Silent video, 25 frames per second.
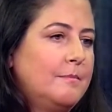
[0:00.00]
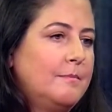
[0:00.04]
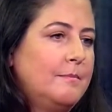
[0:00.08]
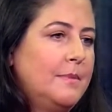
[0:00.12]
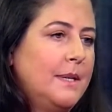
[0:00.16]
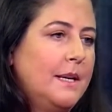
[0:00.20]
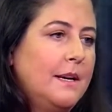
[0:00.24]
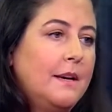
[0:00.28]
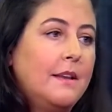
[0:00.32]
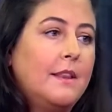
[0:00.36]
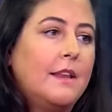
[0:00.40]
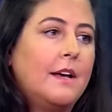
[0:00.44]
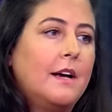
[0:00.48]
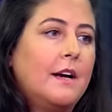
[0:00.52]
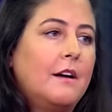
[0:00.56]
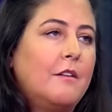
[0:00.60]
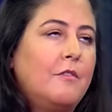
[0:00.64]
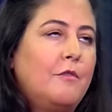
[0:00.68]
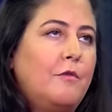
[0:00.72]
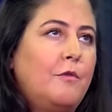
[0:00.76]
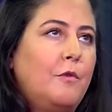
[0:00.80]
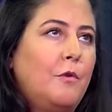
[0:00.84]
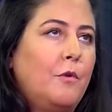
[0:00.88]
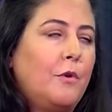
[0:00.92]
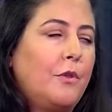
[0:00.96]
being there
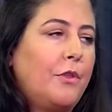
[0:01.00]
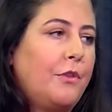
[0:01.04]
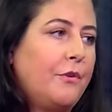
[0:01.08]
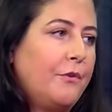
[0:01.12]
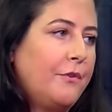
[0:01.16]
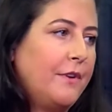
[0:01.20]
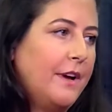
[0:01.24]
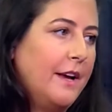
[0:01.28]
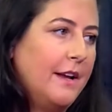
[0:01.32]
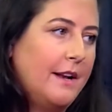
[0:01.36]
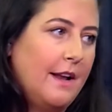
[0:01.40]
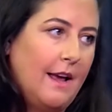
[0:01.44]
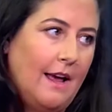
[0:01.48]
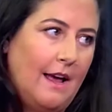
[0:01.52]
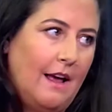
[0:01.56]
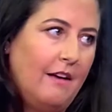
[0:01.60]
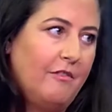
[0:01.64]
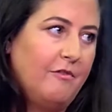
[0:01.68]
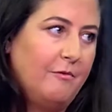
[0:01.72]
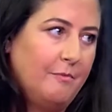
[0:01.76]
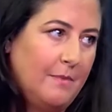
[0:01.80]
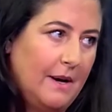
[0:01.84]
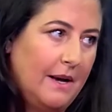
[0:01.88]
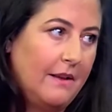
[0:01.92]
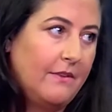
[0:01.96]
for three and a
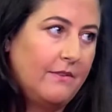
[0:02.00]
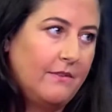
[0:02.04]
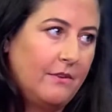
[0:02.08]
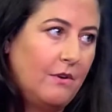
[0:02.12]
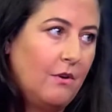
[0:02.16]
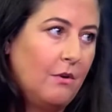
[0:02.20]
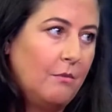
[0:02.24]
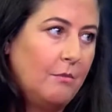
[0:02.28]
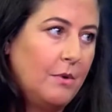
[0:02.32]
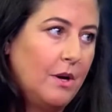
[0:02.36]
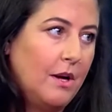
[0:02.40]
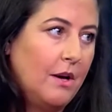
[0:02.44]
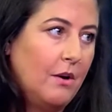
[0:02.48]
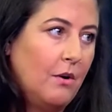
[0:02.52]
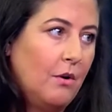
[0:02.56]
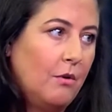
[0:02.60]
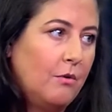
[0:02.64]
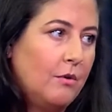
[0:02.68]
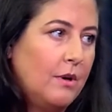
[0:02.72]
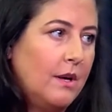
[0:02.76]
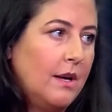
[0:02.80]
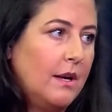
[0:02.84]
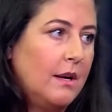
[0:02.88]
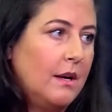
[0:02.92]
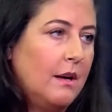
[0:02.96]
half months, eh,
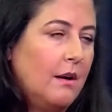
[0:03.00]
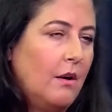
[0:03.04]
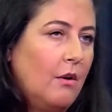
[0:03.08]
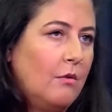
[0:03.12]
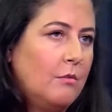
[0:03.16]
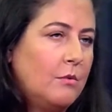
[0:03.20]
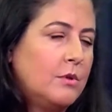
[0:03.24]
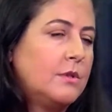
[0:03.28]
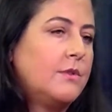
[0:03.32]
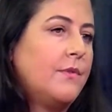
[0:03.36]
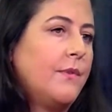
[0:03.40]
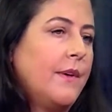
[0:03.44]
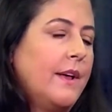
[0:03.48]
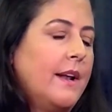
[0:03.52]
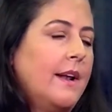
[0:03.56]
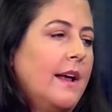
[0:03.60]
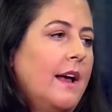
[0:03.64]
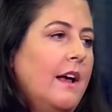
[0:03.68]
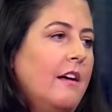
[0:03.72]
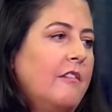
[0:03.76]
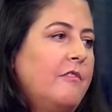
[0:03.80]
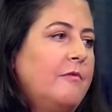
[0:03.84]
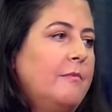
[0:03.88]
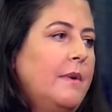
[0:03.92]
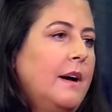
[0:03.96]
eh, almost three and a
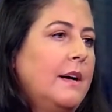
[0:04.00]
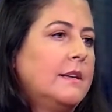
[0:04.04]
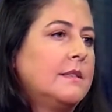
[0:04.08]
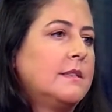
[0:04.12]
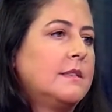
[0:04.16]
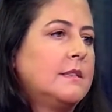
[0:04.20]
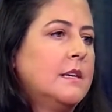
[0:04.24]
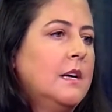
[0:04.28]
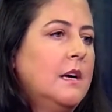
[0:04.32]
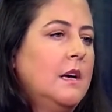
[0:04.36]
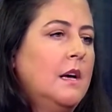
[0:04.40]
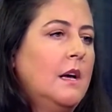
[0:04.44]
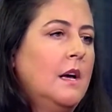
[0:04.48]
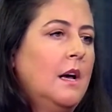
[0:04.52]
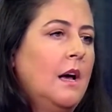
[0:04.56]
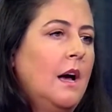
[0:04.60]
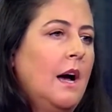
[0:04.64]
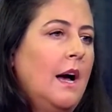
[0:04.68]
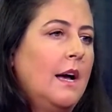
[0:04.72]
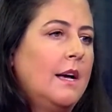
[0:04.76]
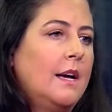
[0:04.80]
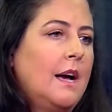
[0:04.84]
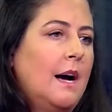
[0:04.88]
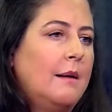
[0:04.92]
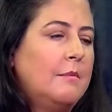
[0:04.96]
half months,
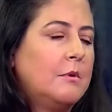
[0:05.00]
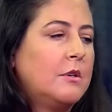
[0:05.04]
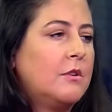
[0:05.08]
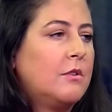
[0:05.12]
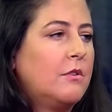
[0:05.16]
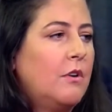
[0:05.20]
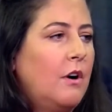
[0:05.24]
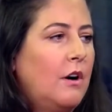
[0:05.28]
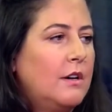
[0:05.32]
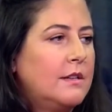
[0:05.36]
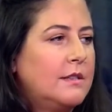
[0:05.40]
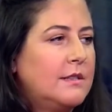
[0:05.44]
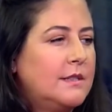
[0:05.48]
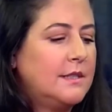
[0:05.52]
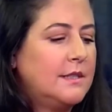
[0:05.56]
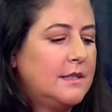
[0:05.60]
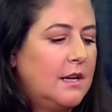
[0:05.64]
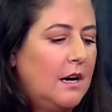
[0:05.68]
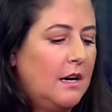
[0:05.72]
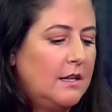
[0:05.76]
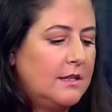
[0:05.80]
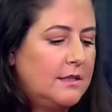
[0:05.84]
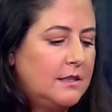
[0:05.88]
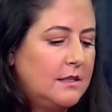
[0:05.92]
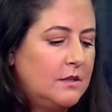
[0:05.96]
I come across
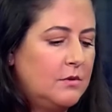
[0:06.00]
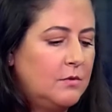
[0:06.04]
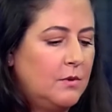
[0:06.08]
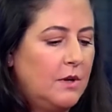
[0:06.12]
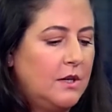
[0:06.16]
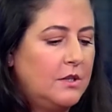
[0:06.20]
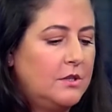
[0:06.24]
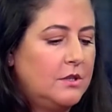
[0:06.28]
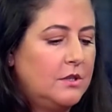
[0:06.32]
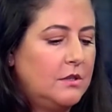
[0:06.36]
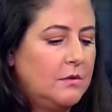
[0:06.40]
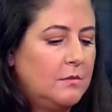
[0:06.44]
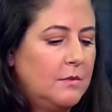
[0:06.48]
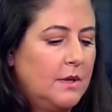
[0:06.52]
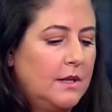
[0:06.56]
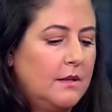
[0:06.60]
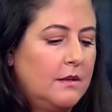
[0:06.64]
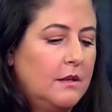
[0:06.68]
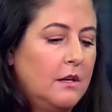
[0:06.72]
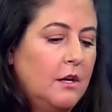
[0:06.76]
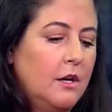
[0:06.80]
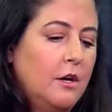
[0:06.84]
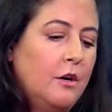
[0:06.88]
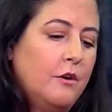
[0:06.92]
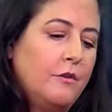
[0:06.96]
hard situation
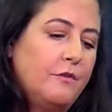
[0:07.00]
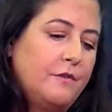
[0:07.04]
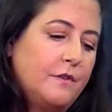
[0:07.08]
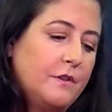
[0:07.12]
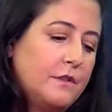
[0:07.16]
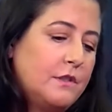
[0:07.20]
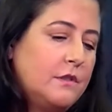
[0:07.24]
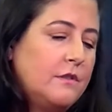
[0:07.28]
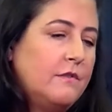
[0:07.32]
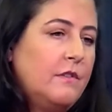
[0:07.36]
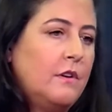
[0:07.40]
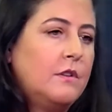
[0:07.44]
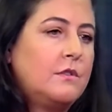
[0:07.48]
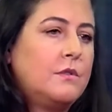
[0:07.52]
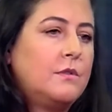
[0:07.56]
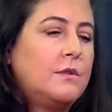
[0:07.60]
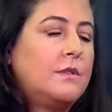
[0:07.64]
when, first of all, to